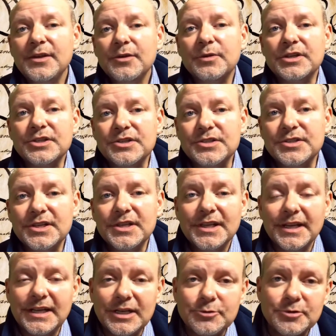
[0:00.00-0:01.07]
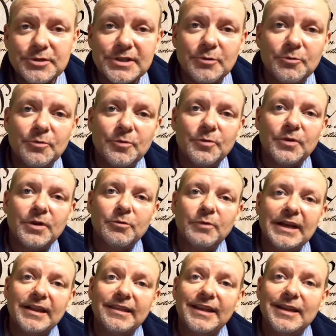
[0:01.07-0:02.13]
which is an interesting
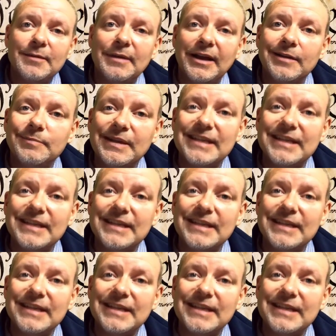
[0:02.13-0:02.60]
way to think about it,